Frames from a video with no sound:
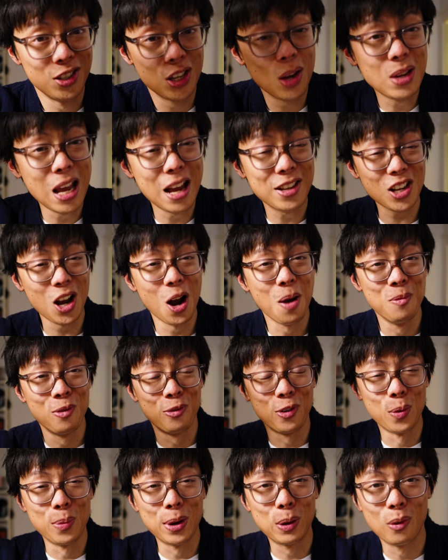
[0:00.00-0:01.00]
So yes, I'm
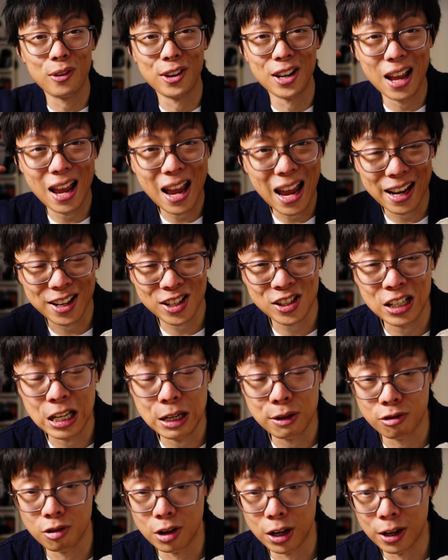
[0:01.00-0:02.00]
filming with an
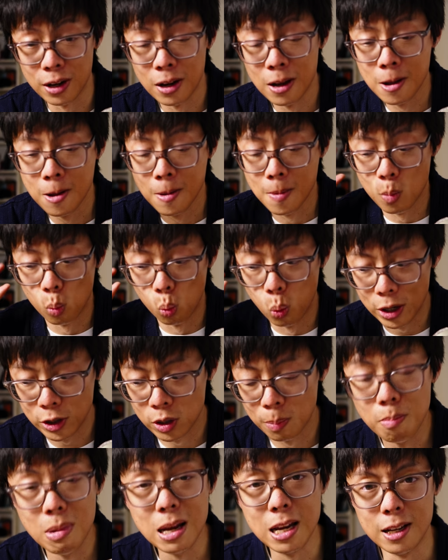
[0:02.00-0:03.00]
X-T3,
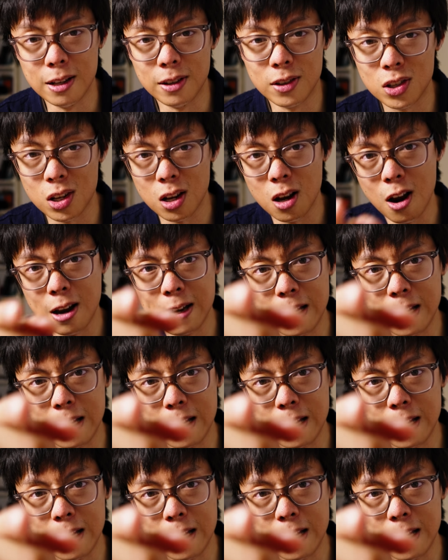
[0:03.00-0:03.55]
which means I